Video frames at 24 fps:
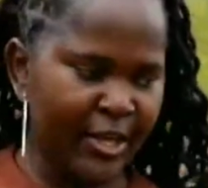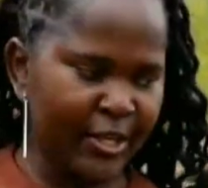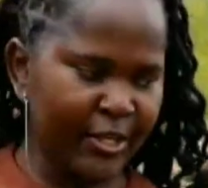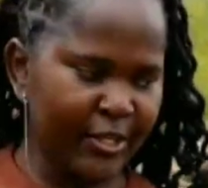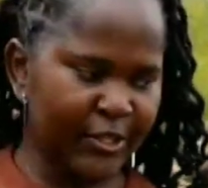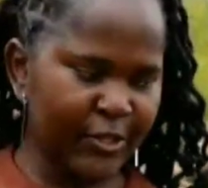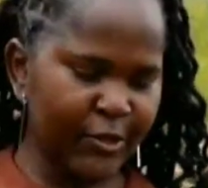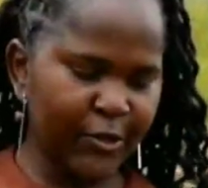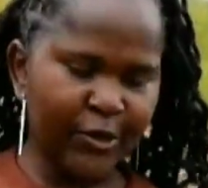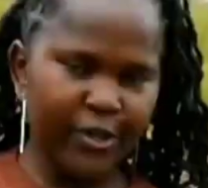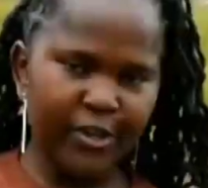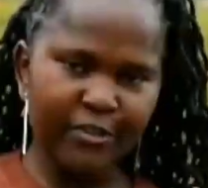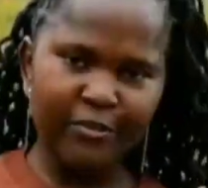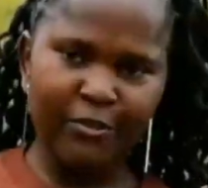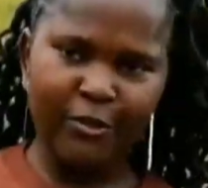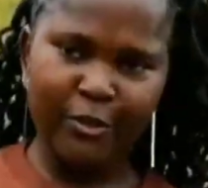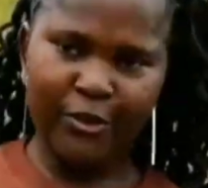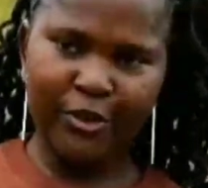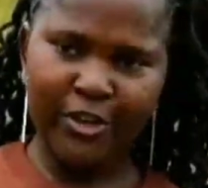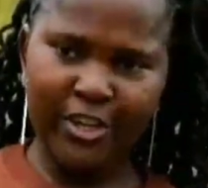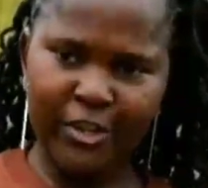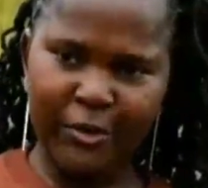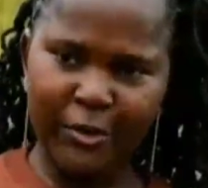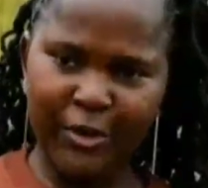So if
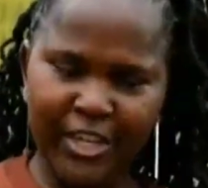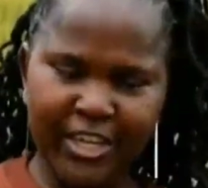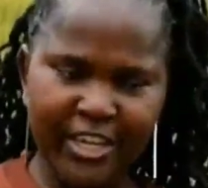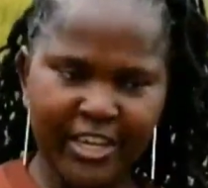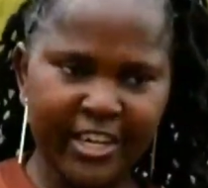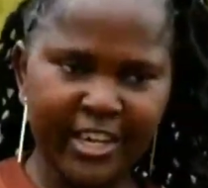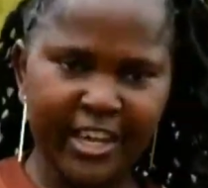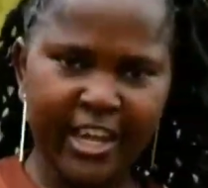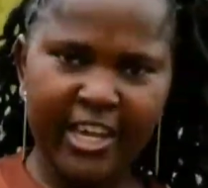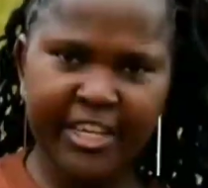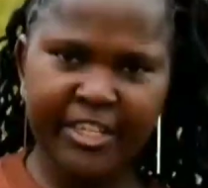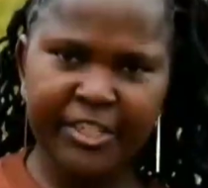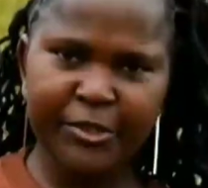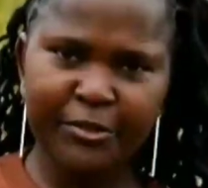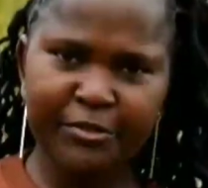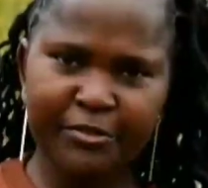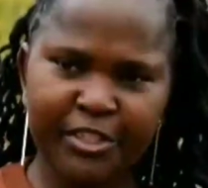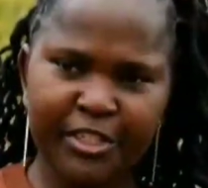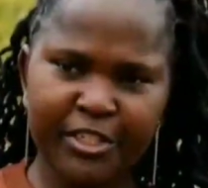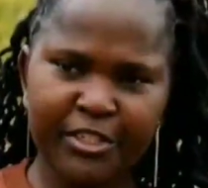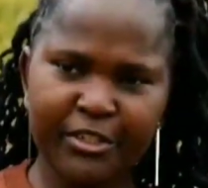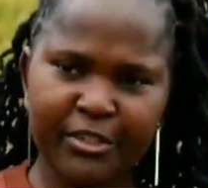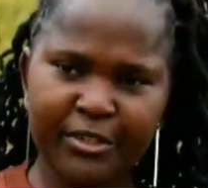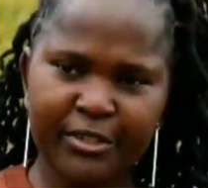you're new here, I do
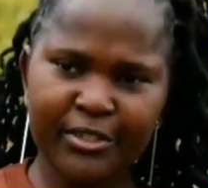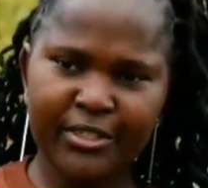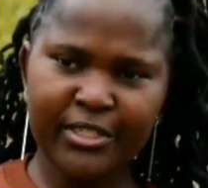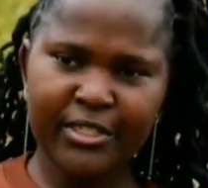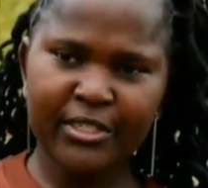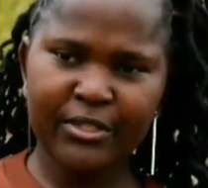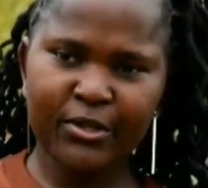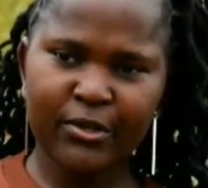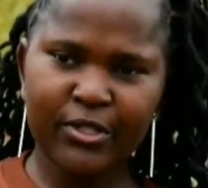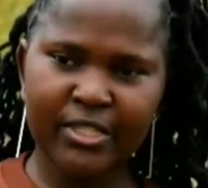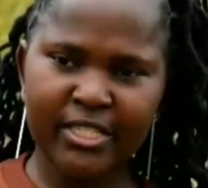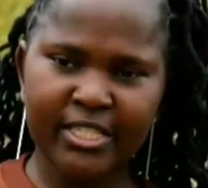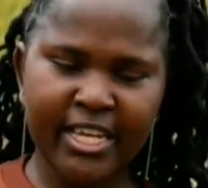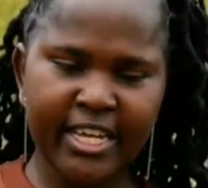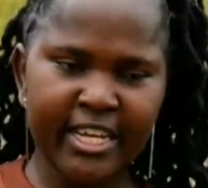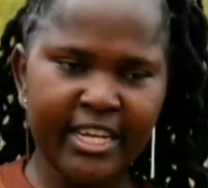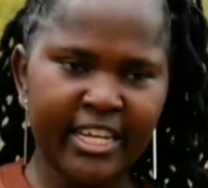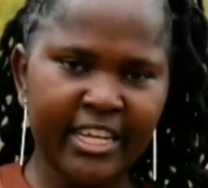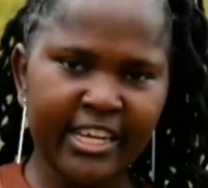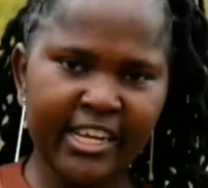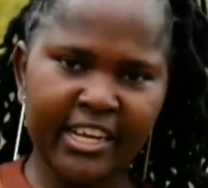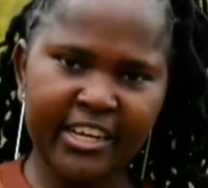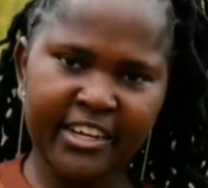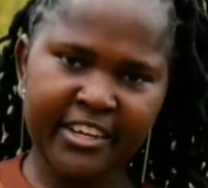videos
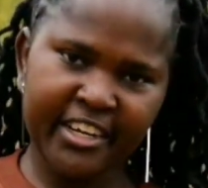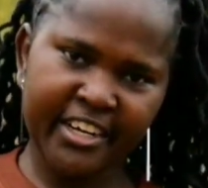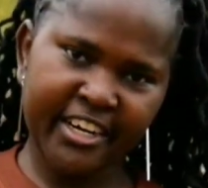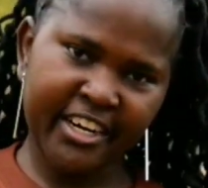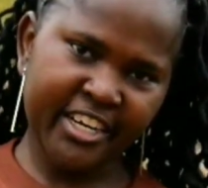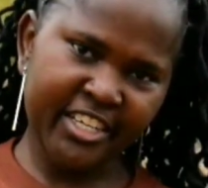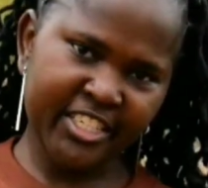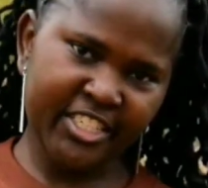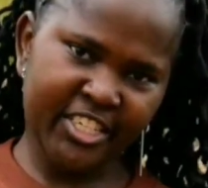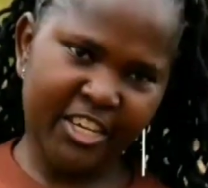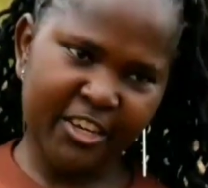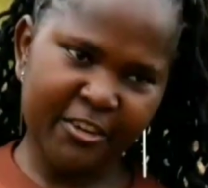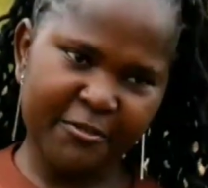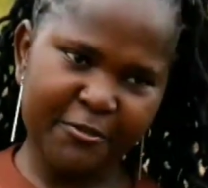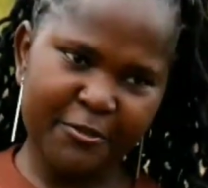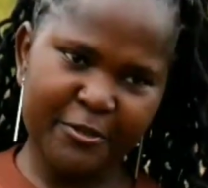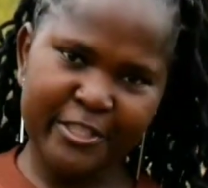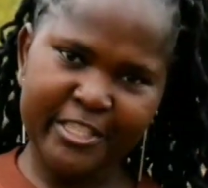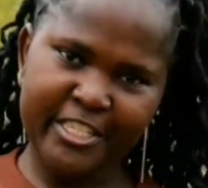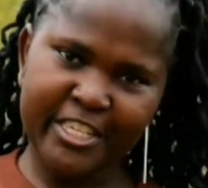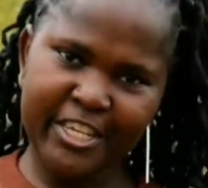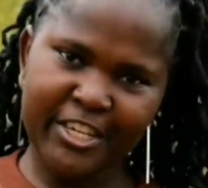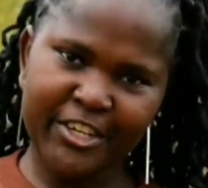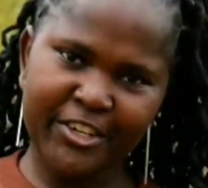concerning agriculture,
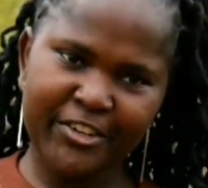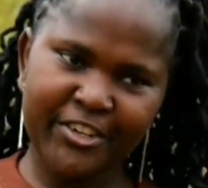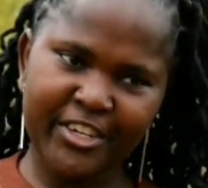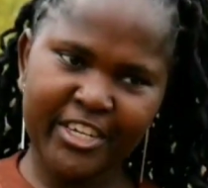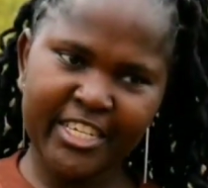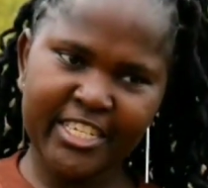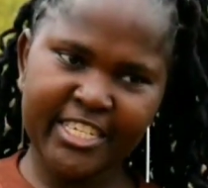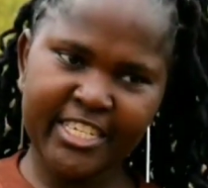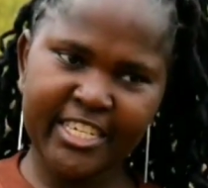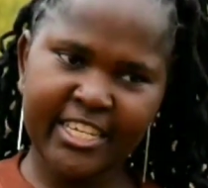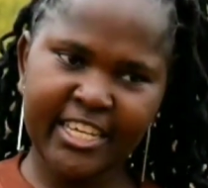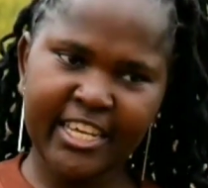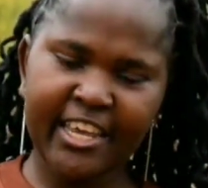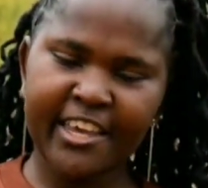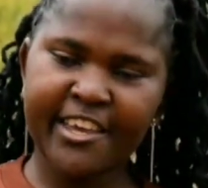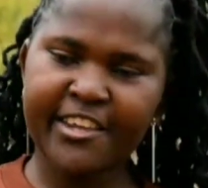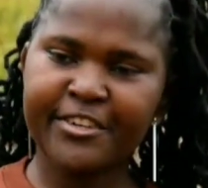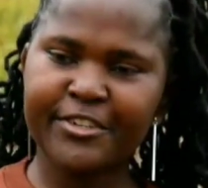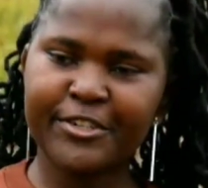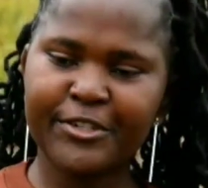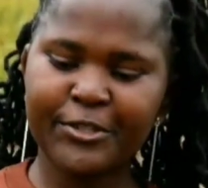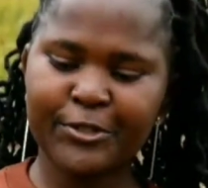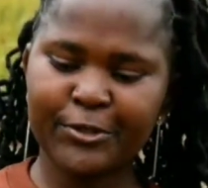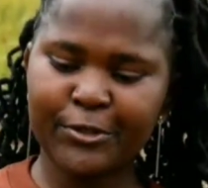food security
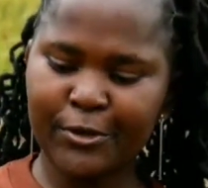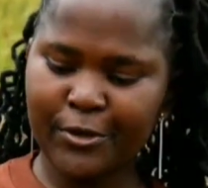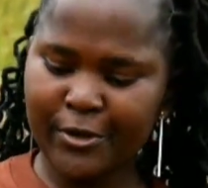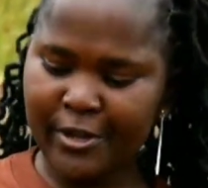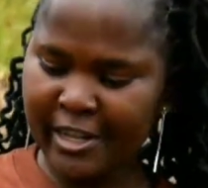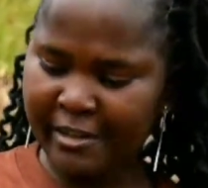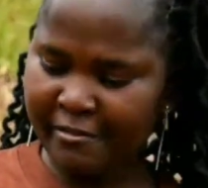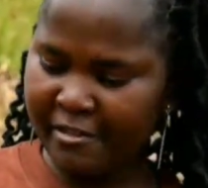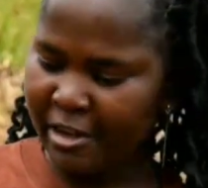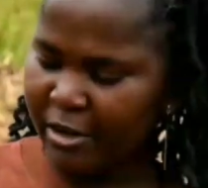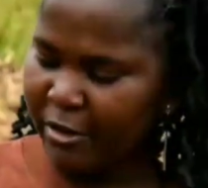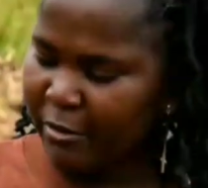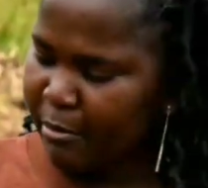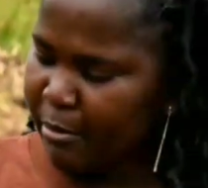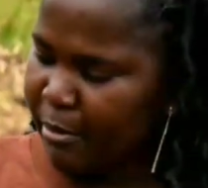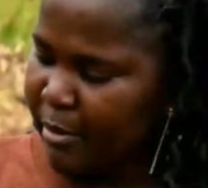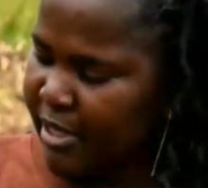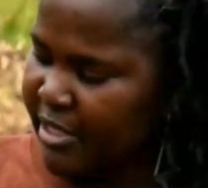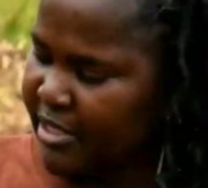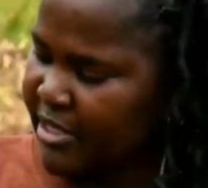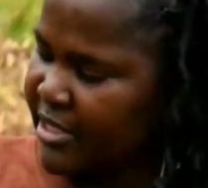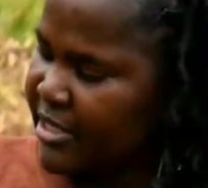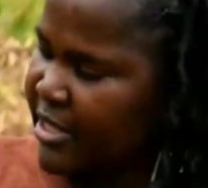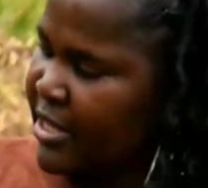and rural
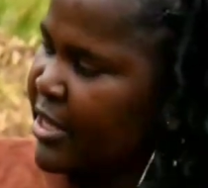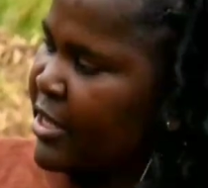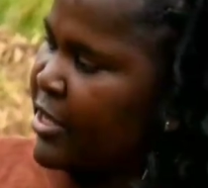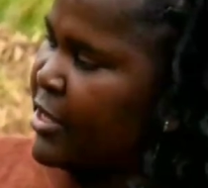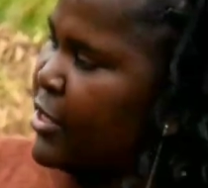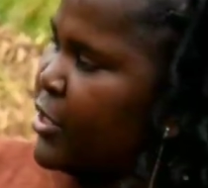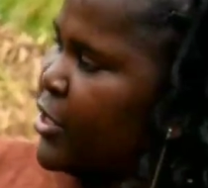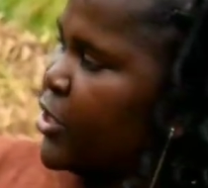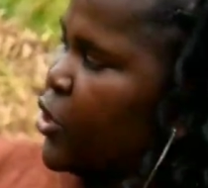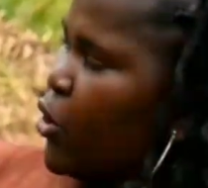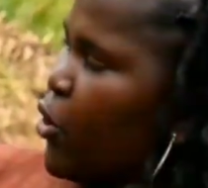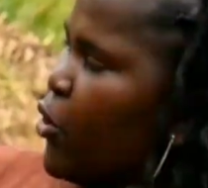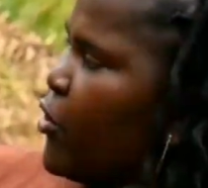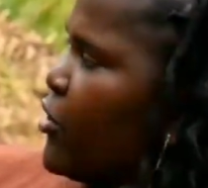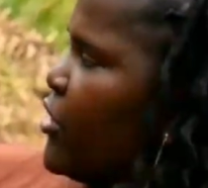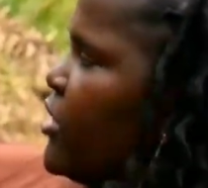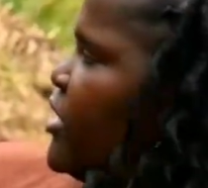development. So on